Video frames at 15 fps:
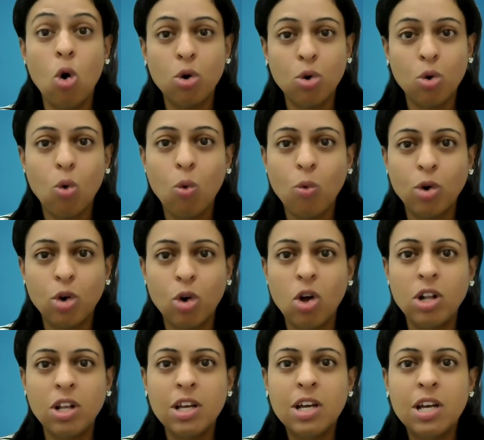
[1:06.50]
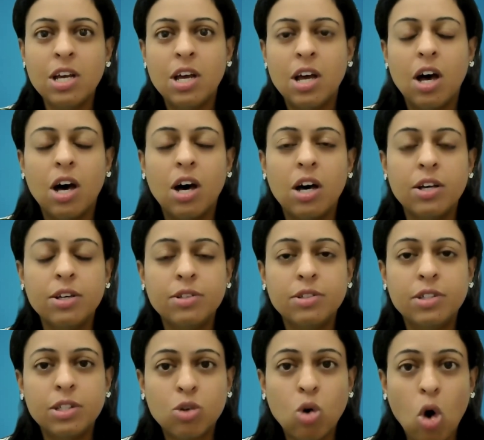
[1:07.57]
or overall uh,
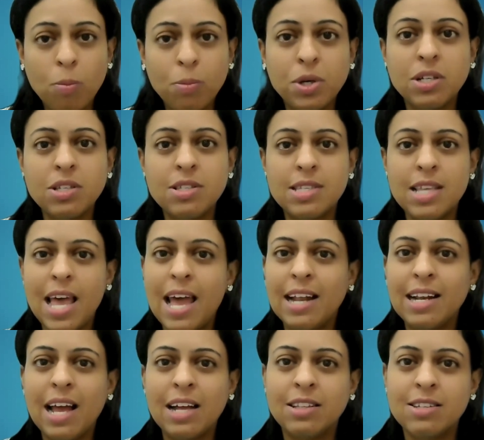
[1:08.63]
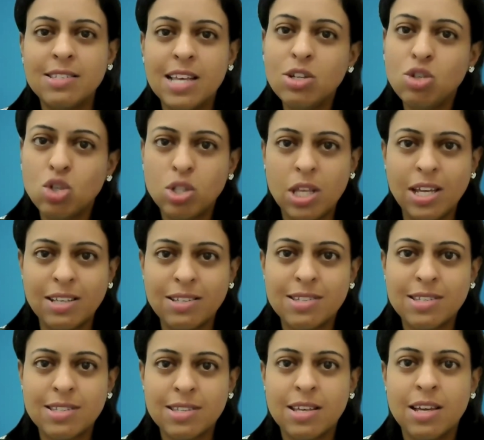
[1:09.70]
commerce and other such things.